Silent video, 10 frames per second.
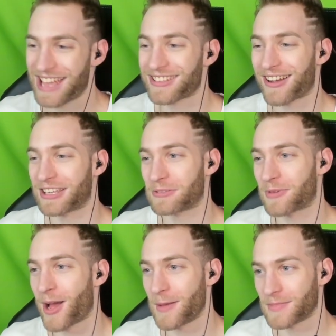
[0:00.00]
see
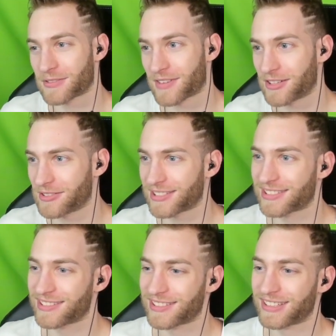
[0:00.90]
Zigzag hand the
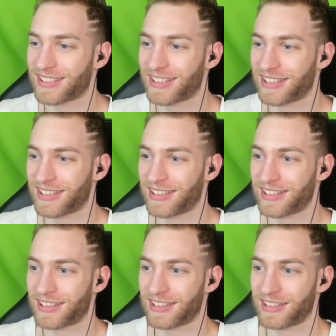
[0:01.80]
balls over to One
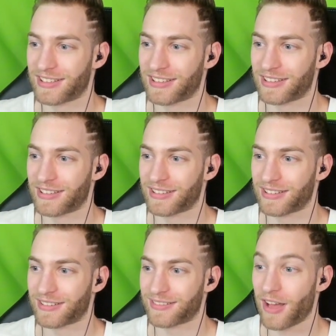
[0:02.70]
Eye, and they prepare to
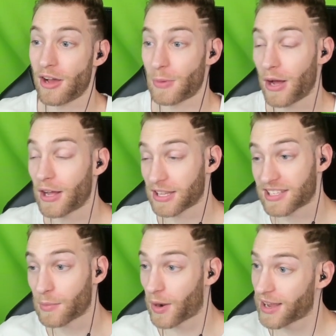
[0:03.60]
take over. Oh, wow,
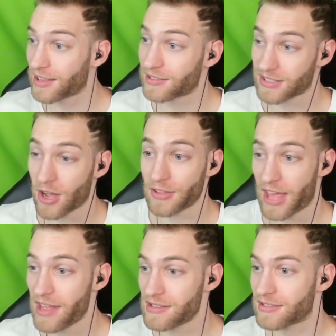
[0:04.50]
see where I called
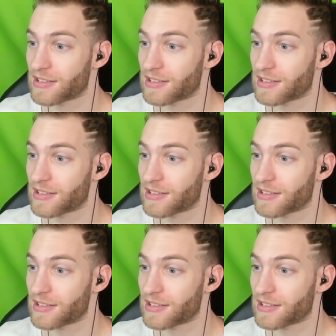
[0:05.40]
that.